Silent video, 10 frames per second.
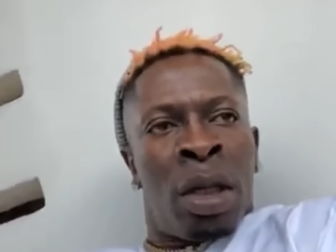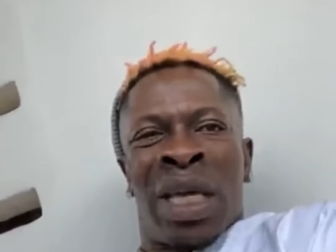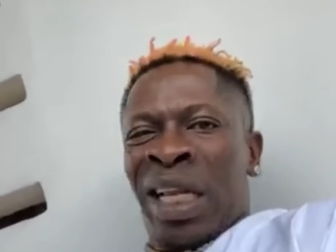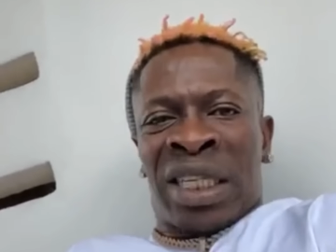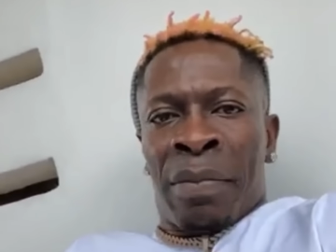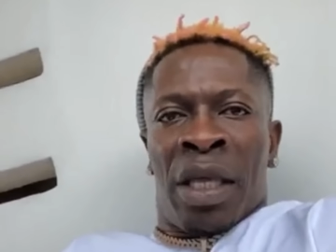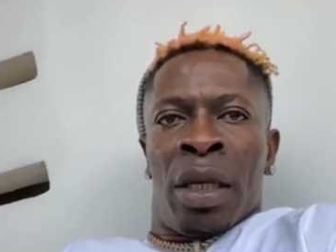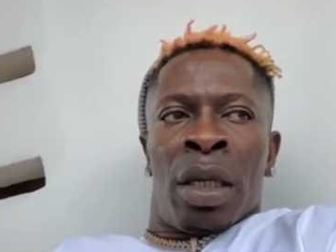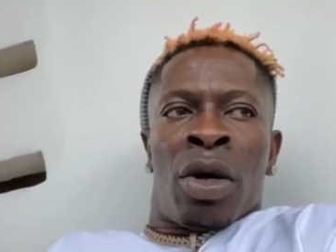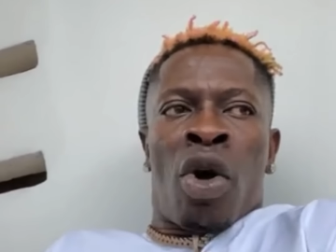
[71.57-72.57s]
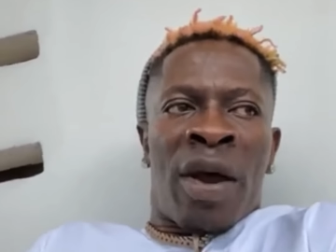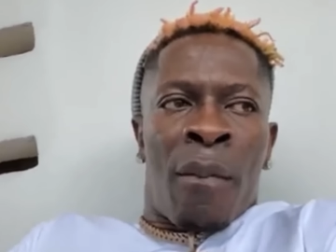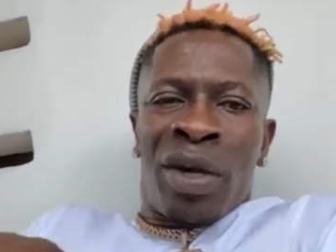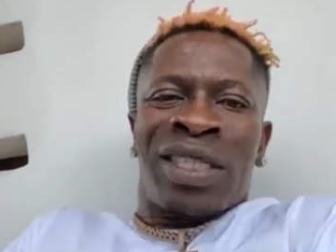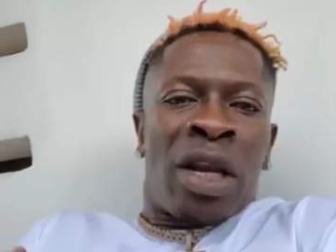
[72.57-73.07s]
You understand me? All the
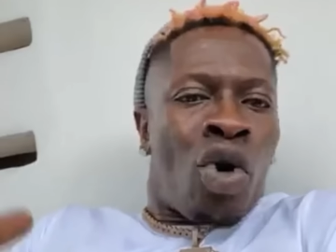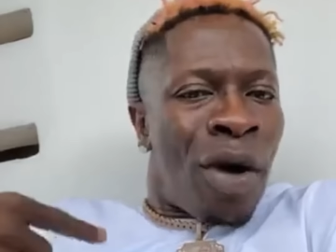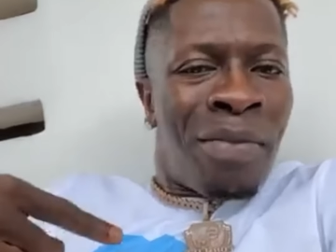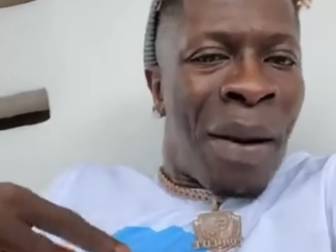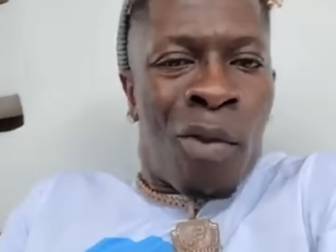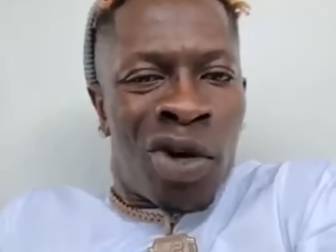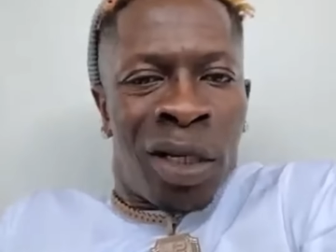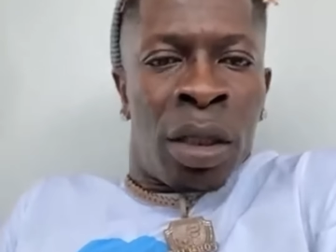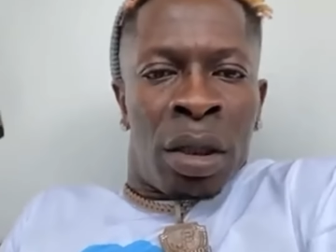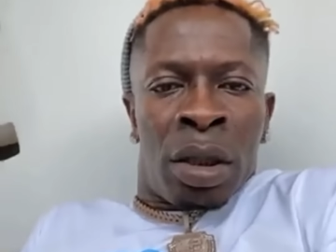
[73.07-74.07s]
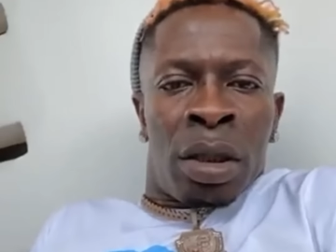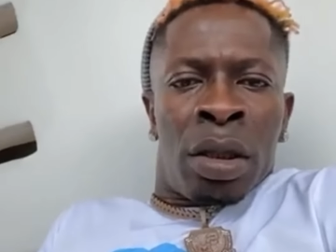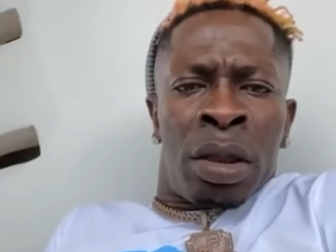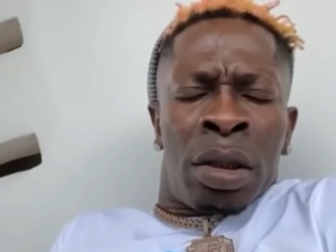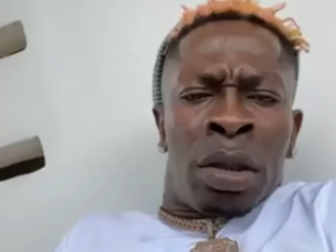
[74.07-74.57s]
money is at the core of my money.
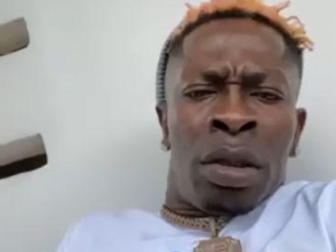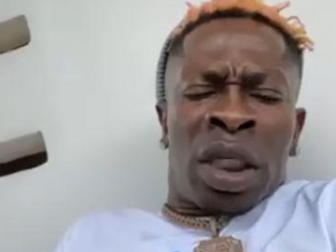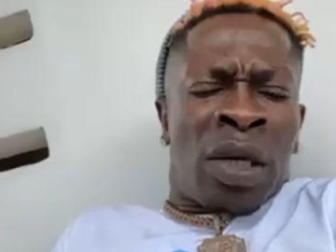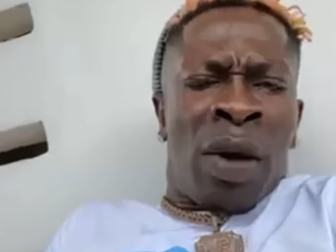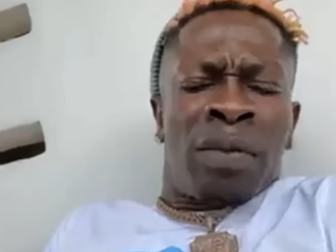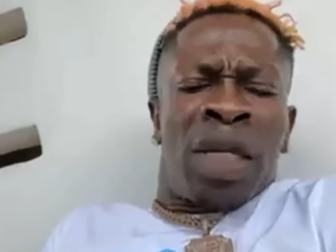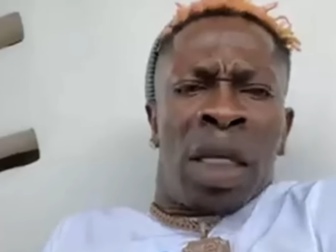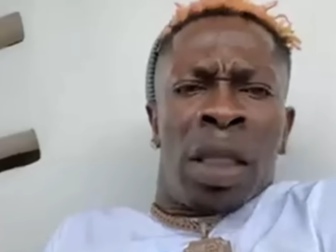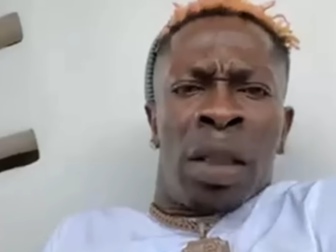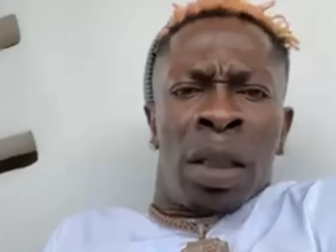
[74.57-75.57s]
You understand what I'm saying?